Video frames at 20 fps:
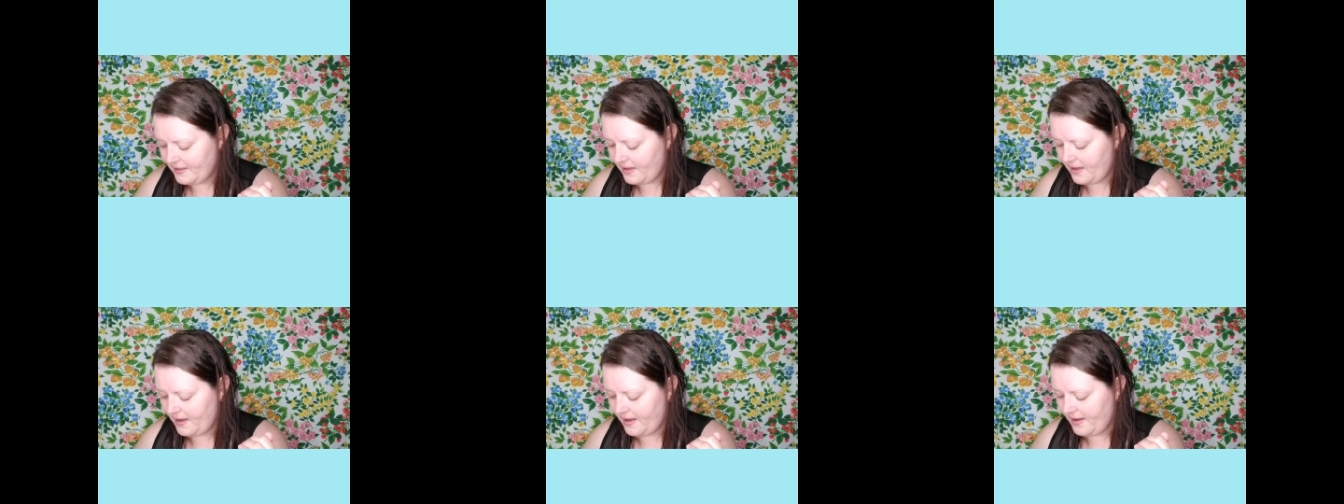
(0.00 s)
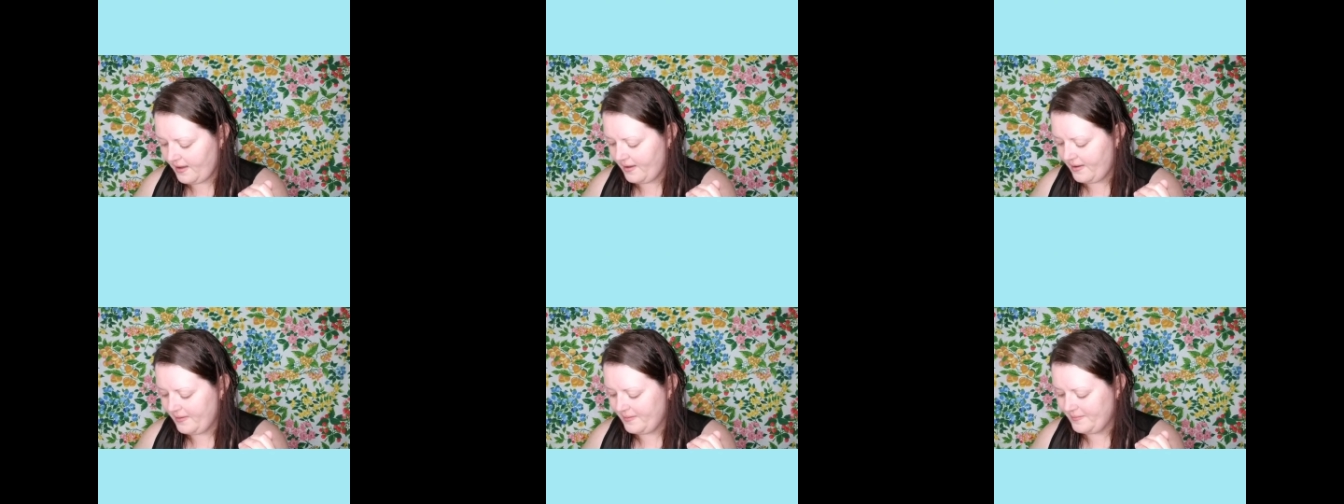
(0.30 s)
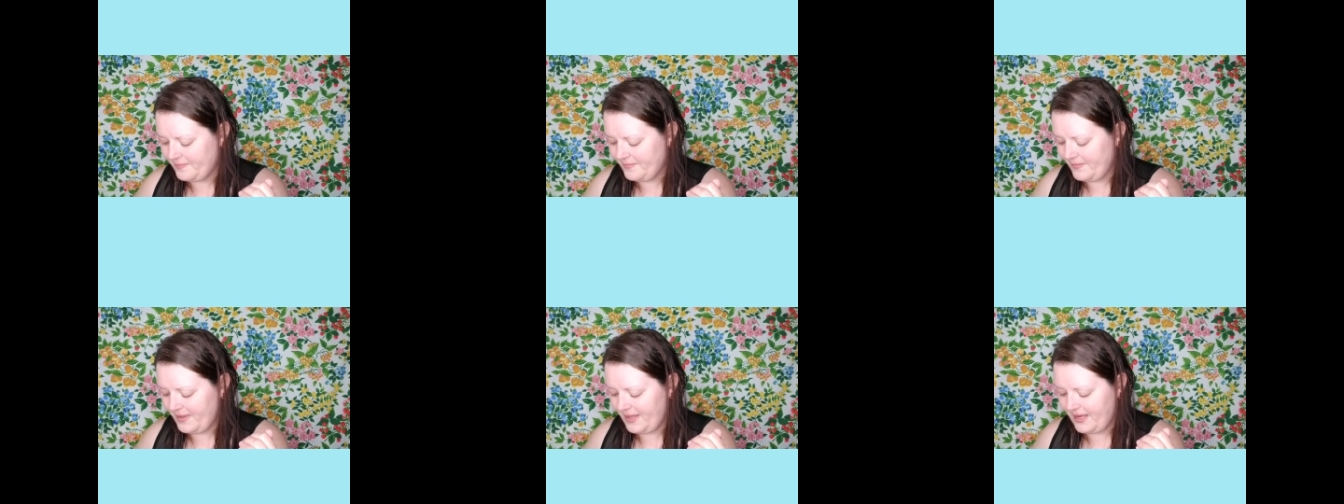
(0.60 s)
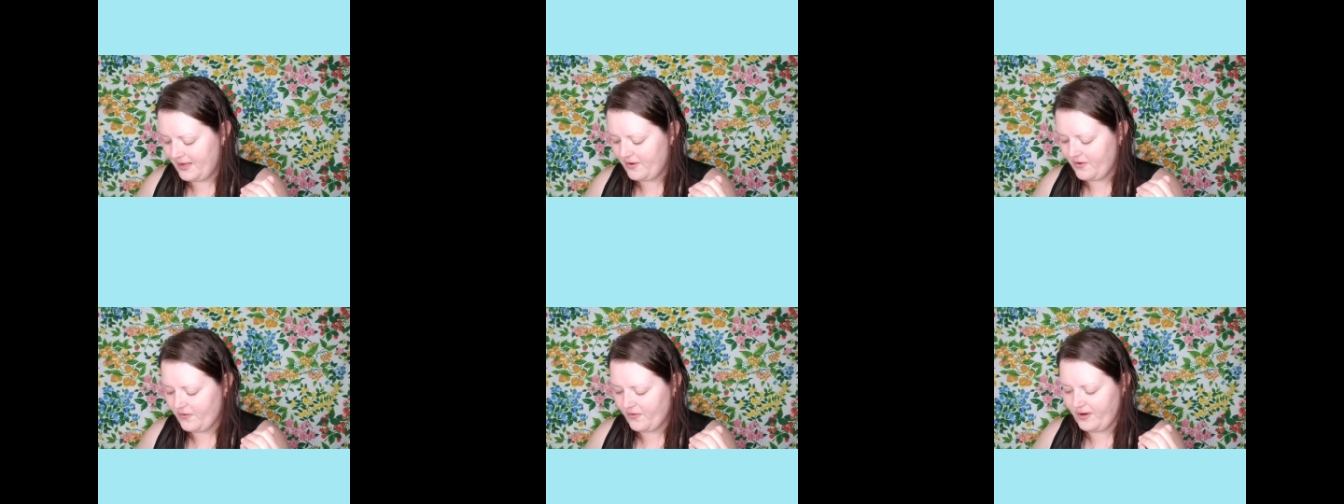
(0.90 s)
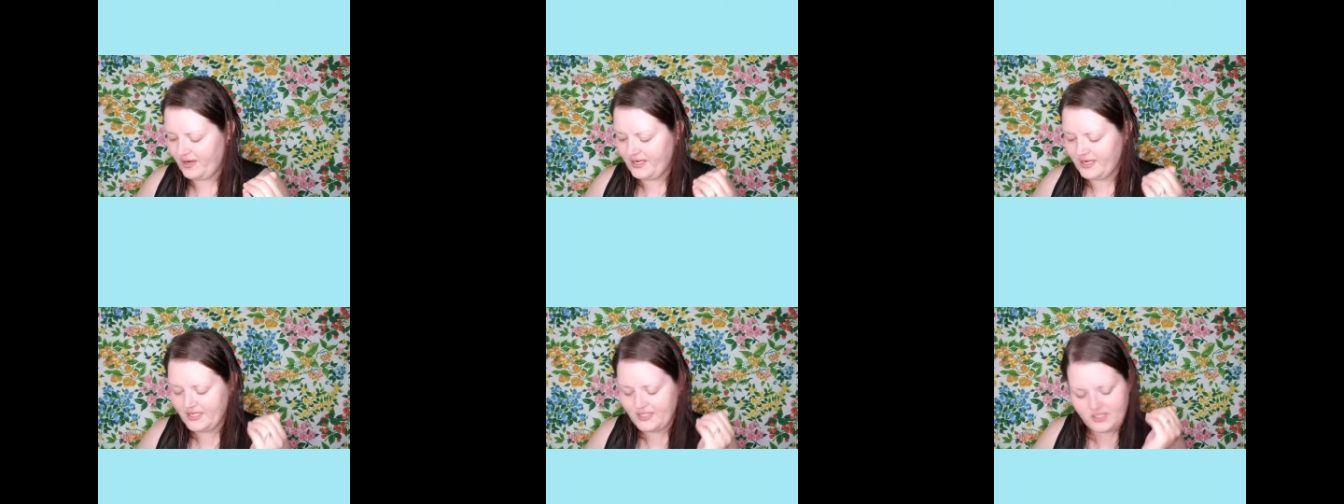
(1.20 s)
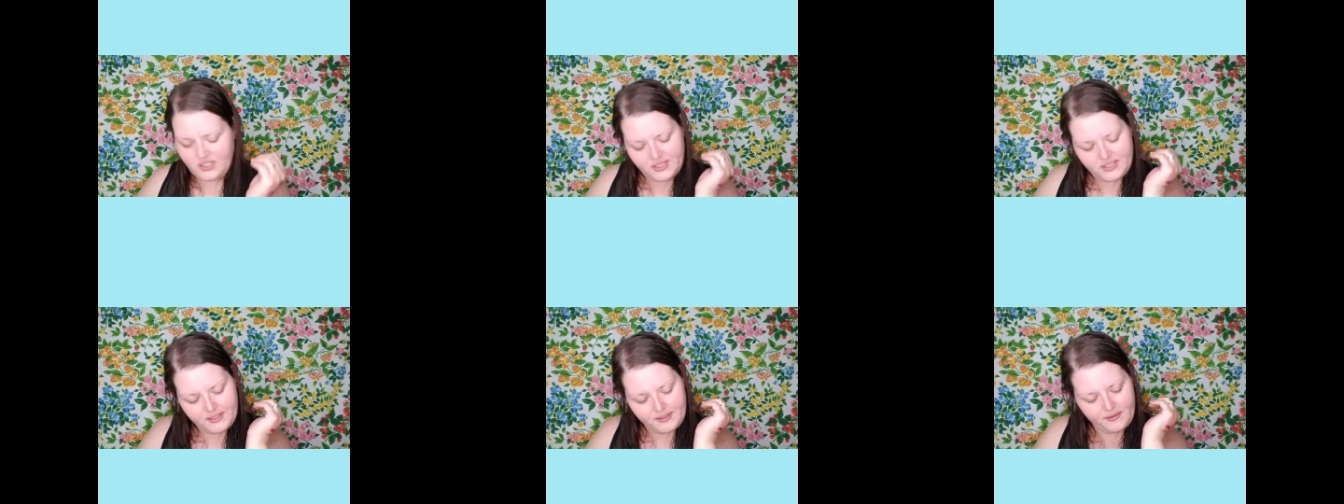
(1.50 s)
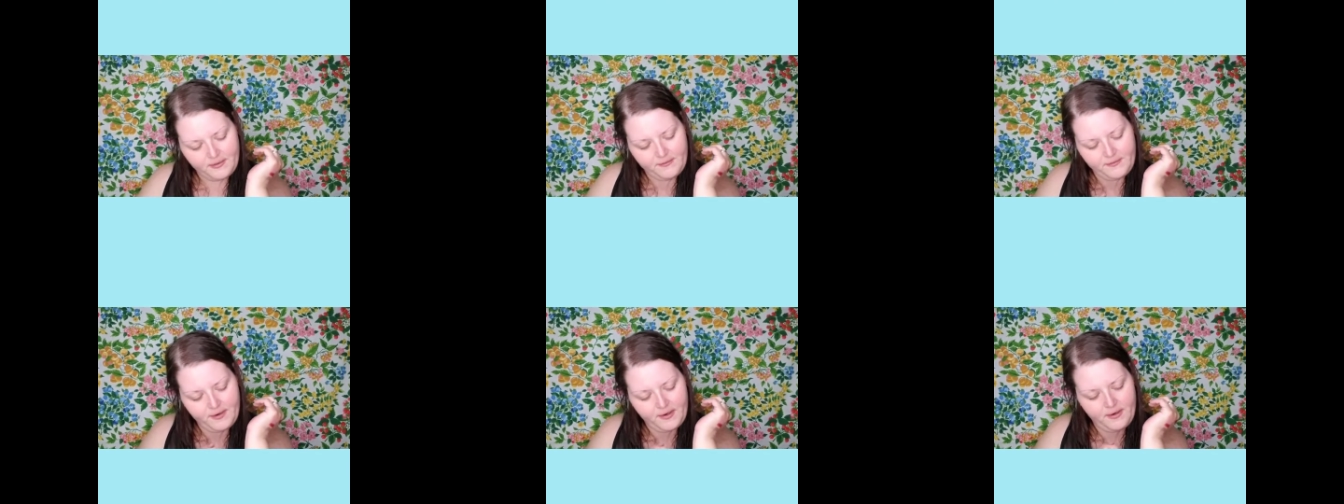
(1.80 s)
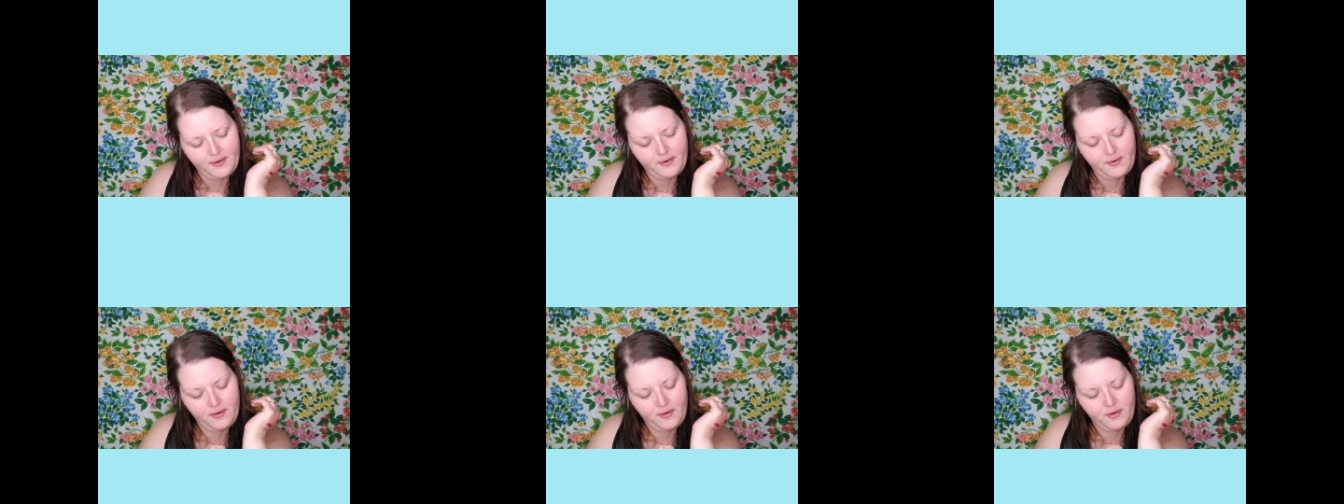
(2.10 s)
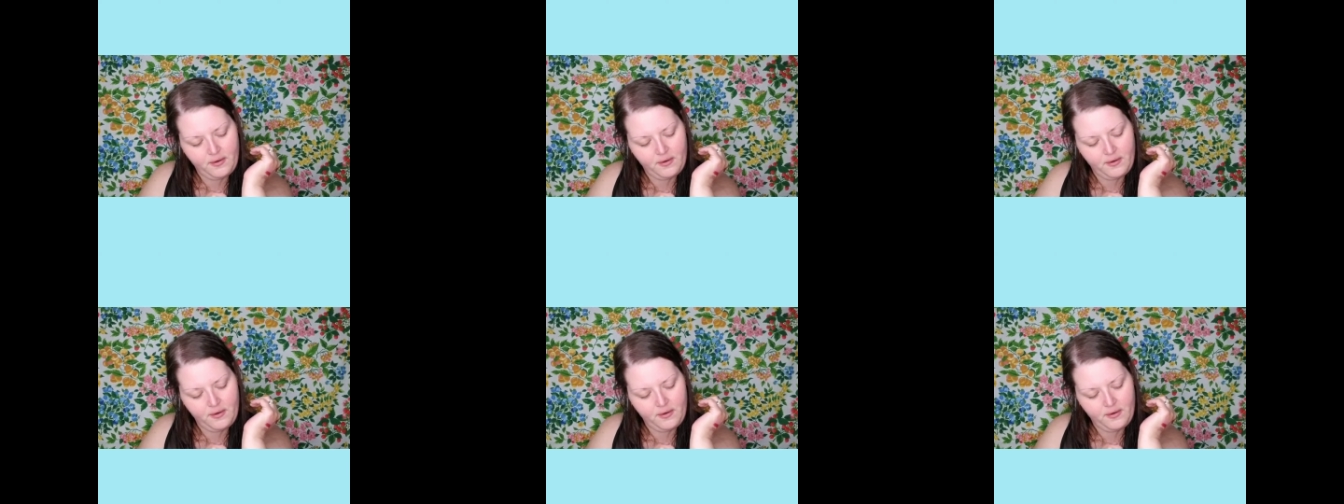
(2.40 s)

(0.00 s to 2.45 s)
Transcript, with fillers: um, like greenish silver.